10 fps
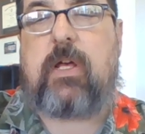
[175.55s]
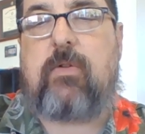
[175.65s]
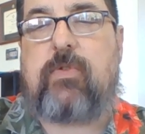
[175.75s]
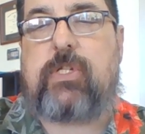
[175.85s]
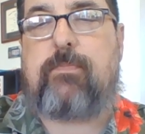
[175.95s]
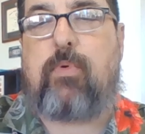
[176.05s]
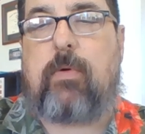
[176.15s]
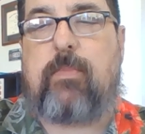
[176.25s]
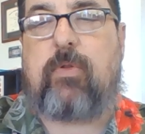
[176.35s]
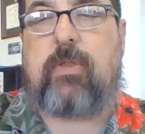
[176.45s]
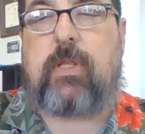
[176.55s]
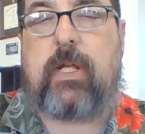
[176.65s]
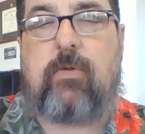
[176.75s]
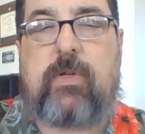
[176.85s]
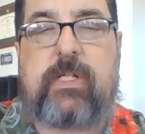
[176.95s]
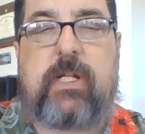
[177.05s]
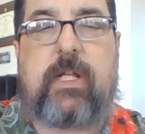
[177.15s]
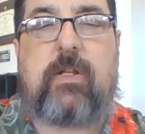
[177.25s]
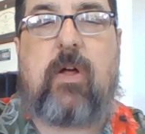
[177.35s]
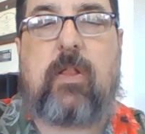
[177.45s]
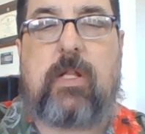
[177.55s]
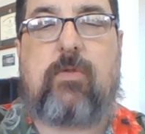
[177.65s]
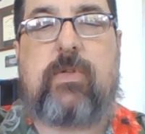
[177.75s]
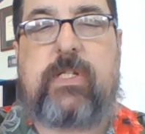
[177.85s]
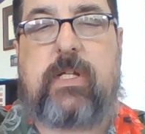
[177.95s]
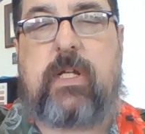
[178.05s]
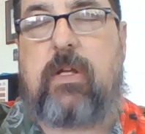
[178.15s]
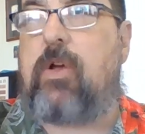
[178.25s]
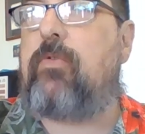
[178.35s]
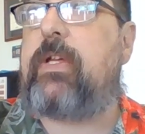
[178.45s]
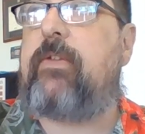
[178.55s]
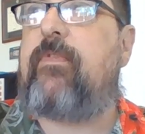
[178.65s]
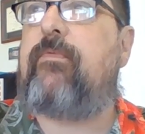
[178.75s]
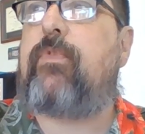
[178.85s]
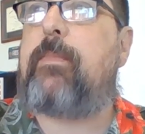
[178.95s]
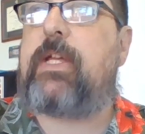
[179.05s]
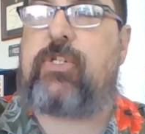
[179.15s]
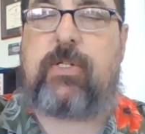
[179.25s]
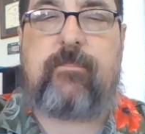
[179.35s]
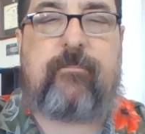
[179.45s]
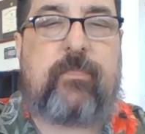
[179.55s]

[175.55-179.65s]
which support both linguistic and non-linguistic encoding of information.